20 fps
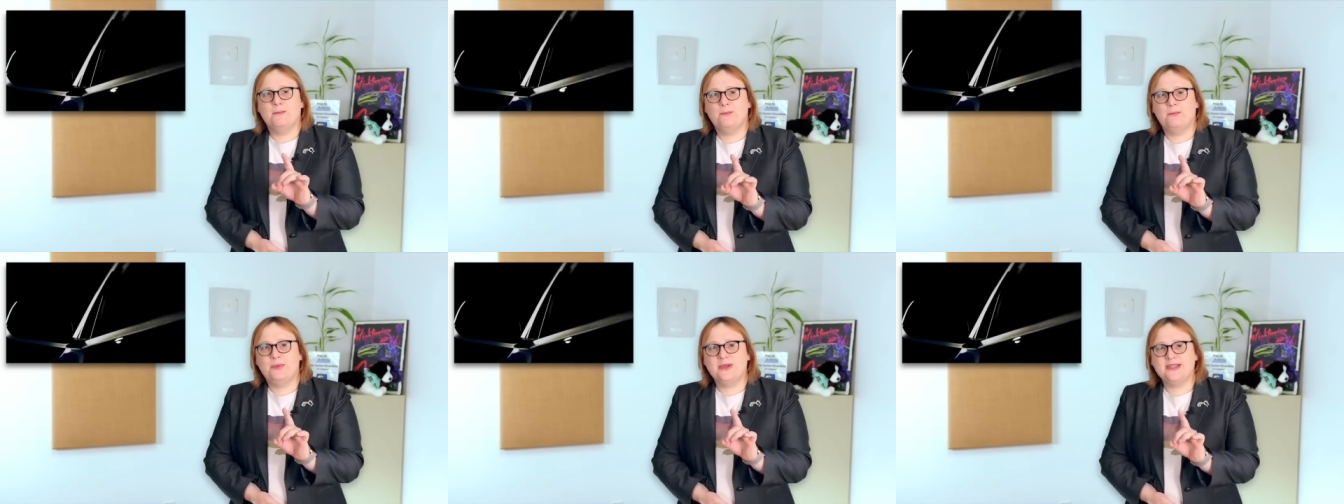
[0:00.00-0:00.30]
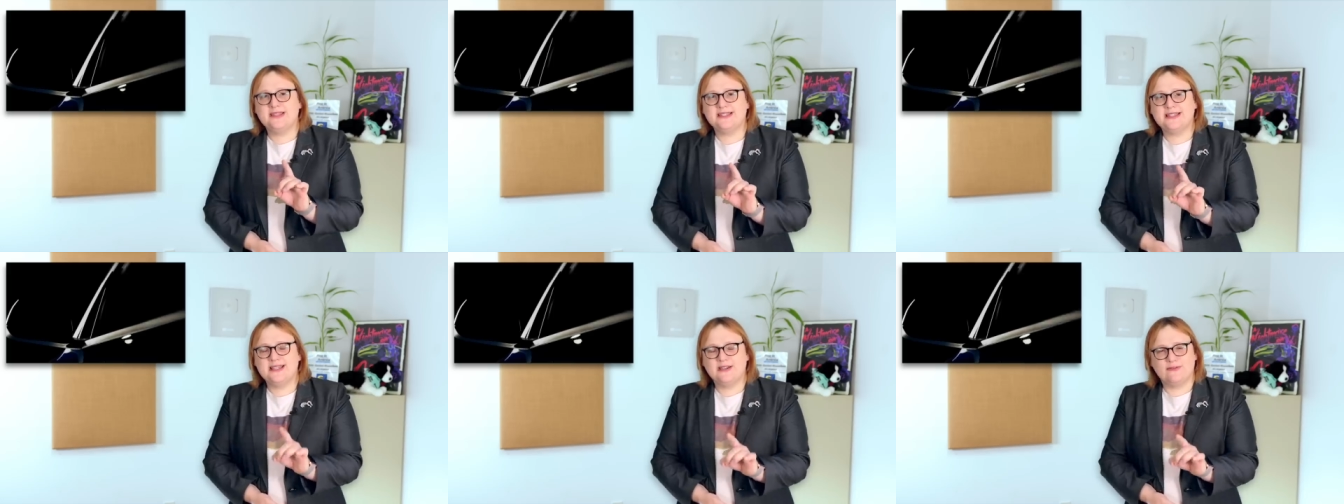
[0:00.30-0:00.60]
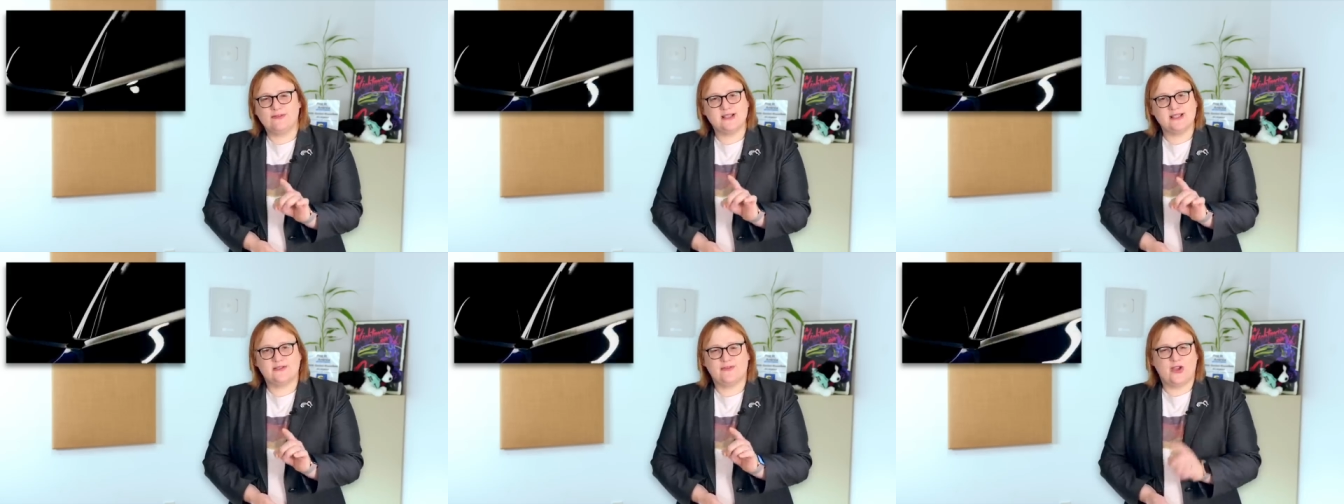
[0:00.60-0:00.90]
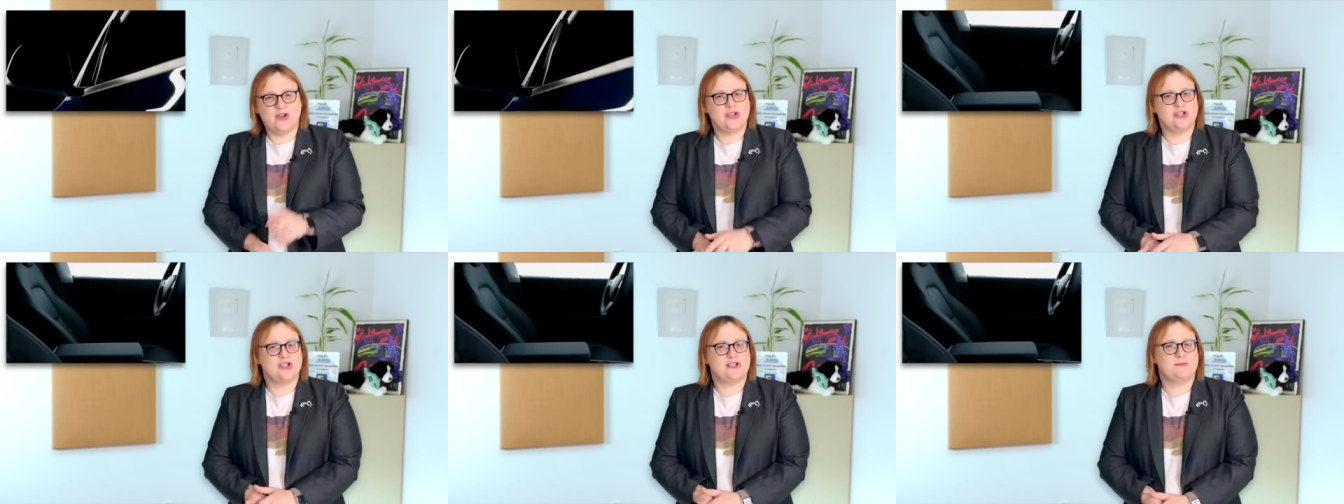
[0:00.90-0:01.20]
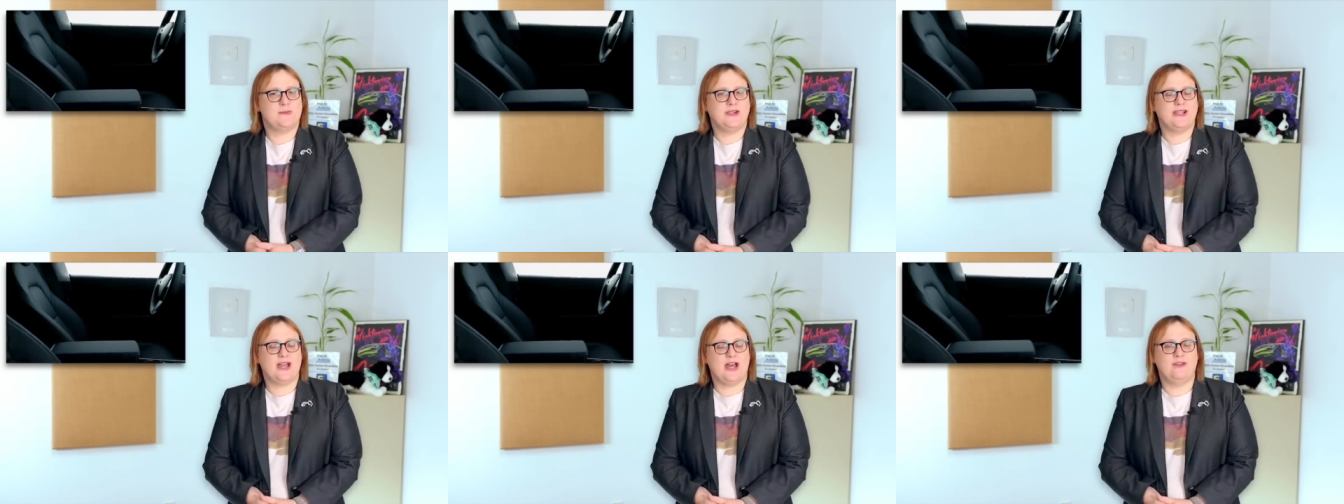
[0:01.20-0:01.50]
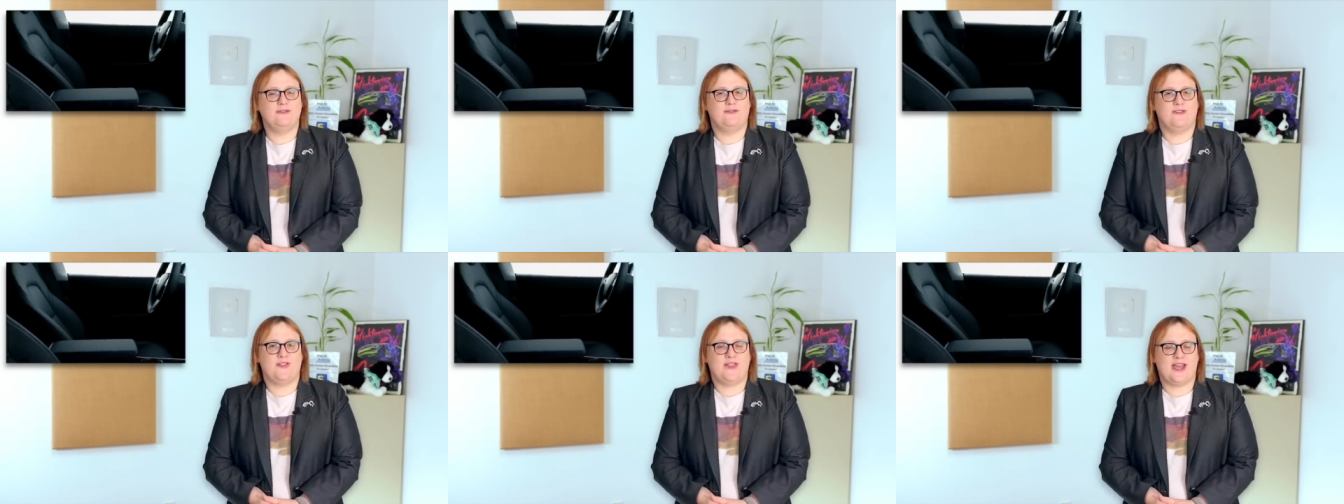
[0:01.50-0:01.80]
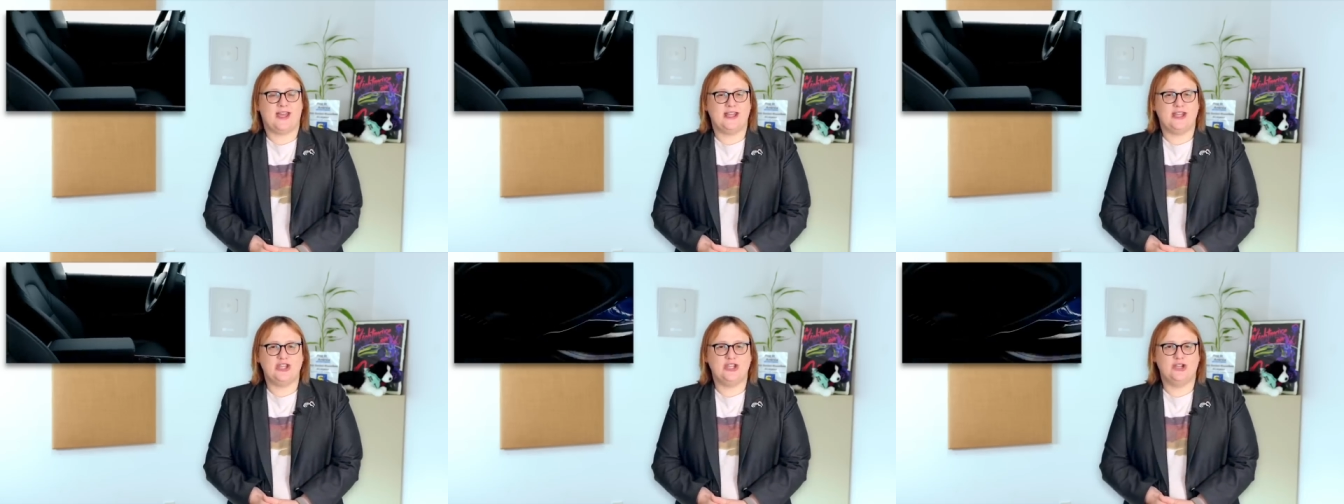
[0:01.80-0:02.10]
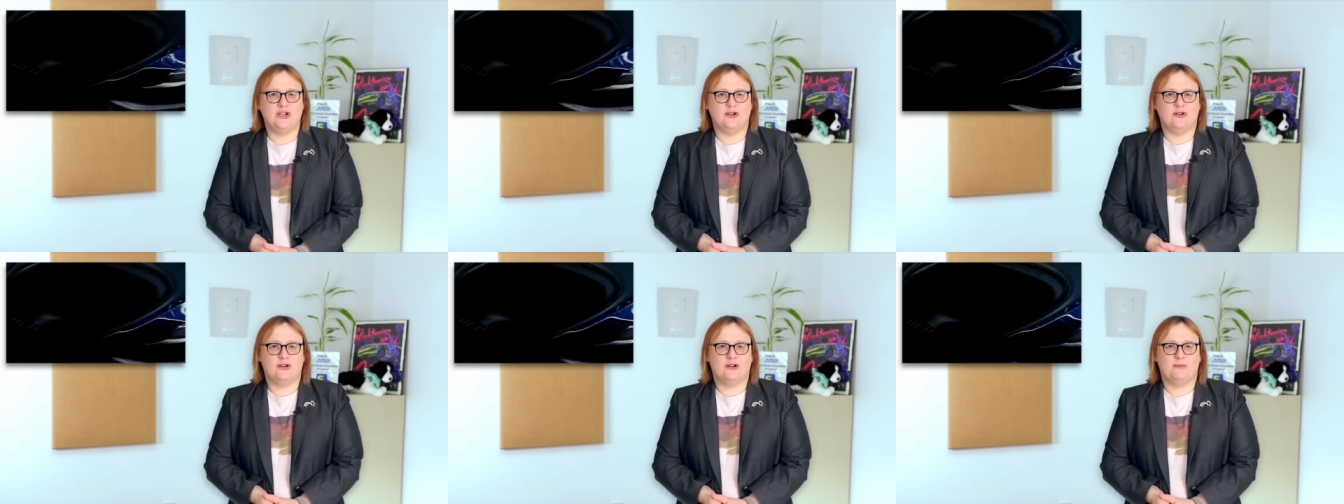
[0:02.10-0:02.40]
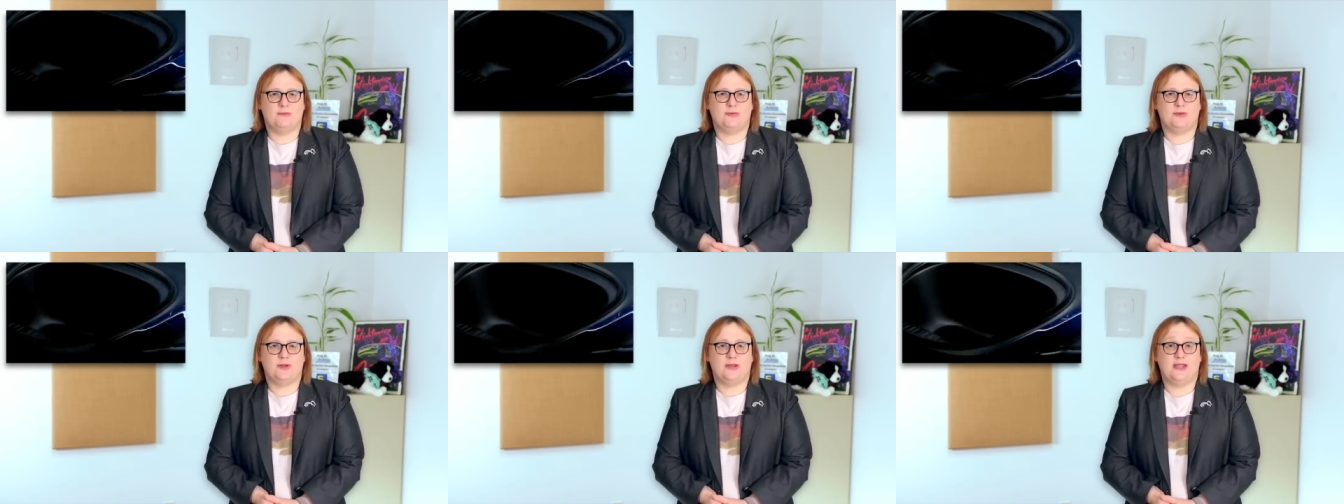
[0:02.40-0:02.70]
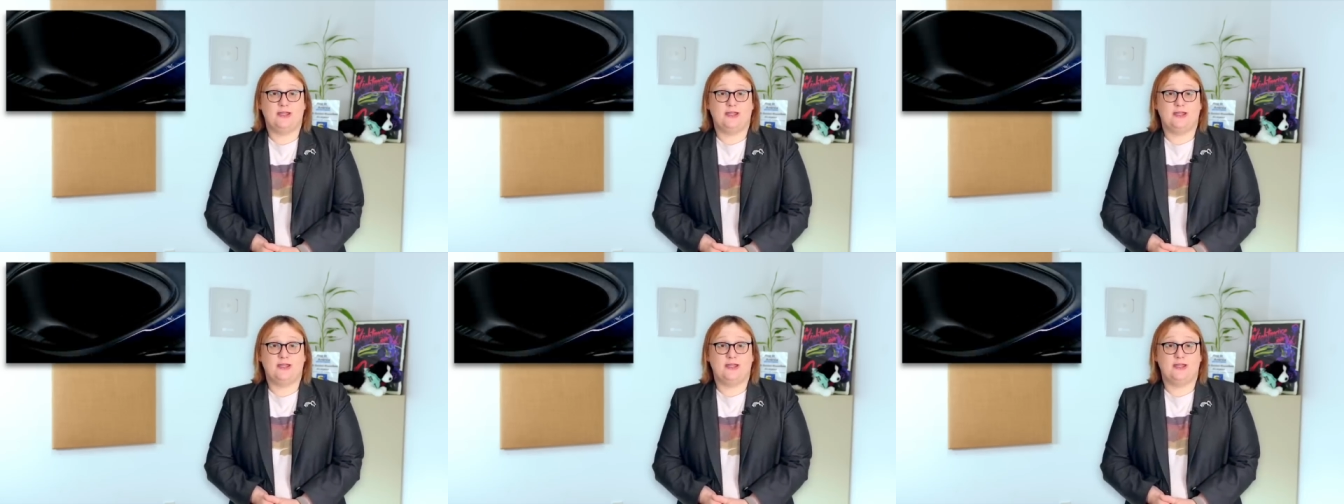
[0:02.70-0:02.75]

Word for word: but deliveries have only just begun for that in Europe.